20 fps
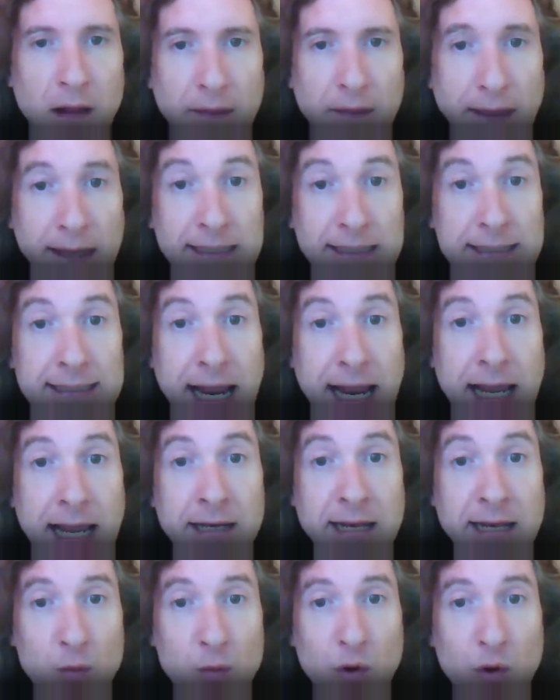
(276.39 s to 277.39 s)
They stand
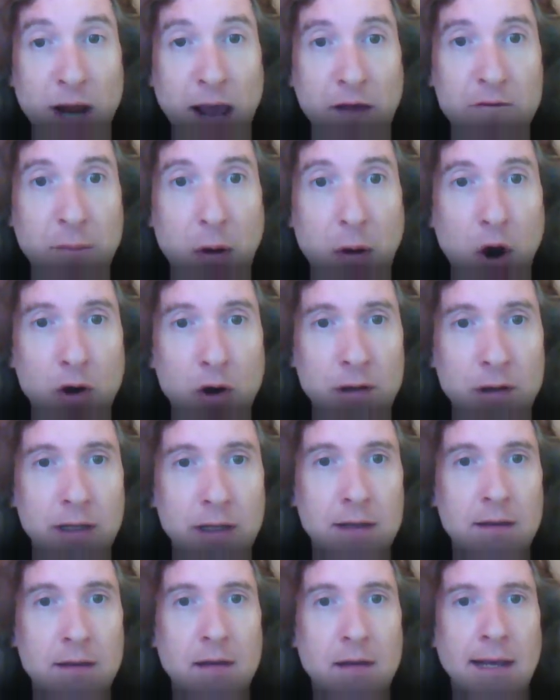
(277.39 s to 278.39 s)
and would have parley.
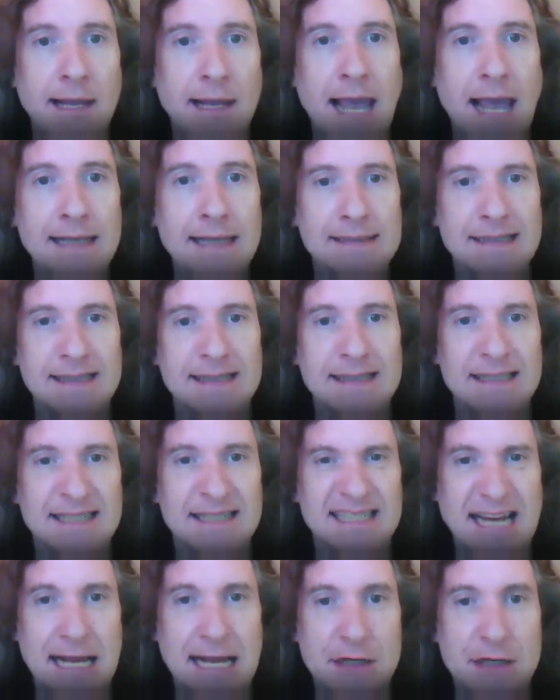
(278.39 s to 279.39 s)
Cassius,
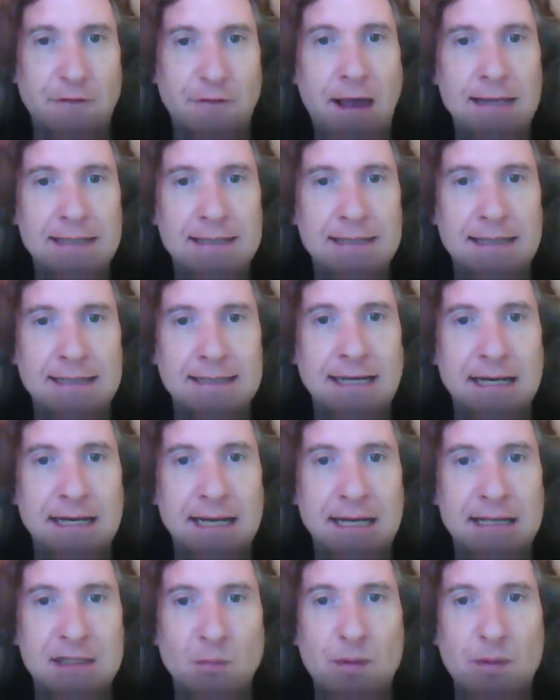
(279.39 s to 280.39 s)
stand fast,
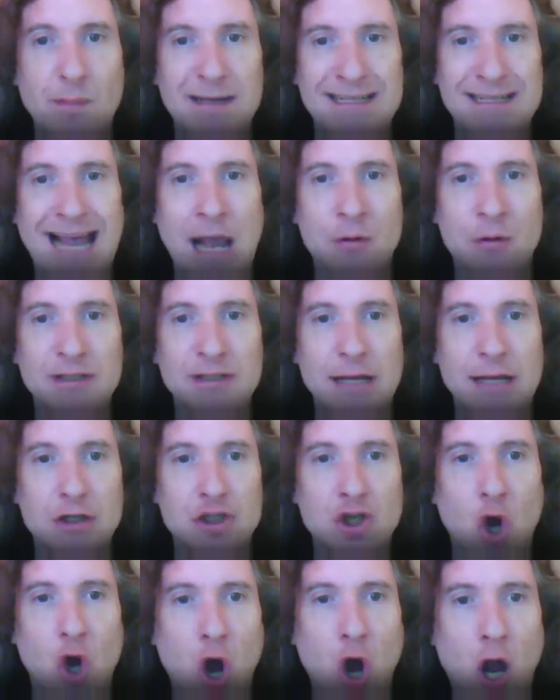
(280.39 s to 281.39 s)
Titinius. We must out and
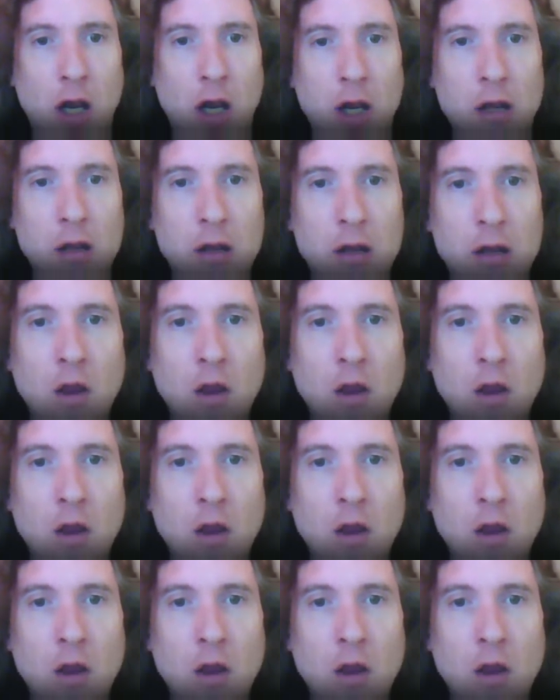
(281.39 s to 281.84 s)
talk.